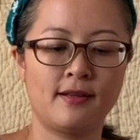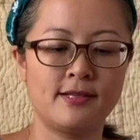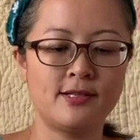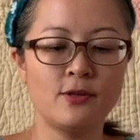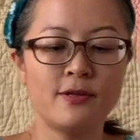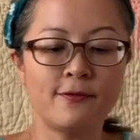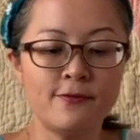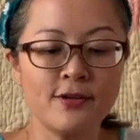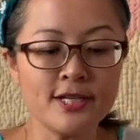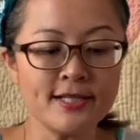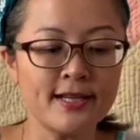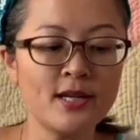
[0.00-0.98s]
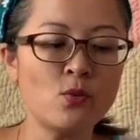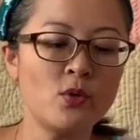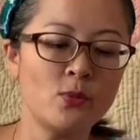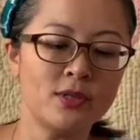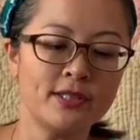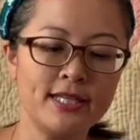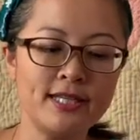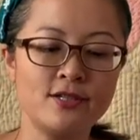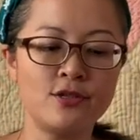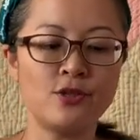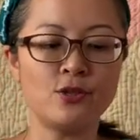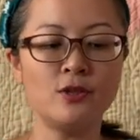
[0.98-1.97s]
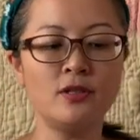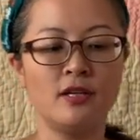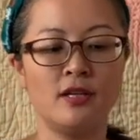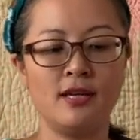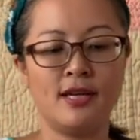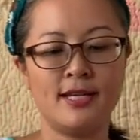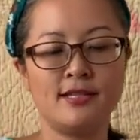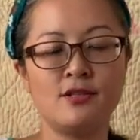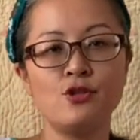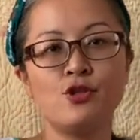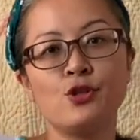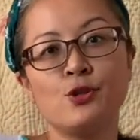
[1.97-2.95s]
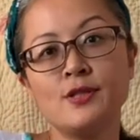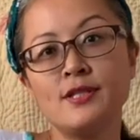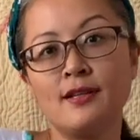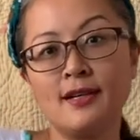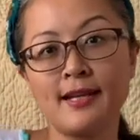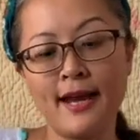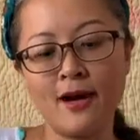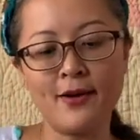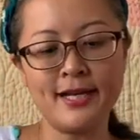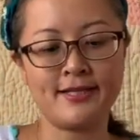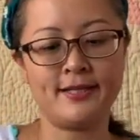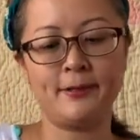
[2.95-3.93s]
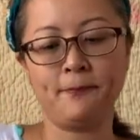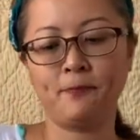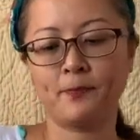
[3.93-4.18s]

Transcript: So the first thing we will need to do is to choose a character.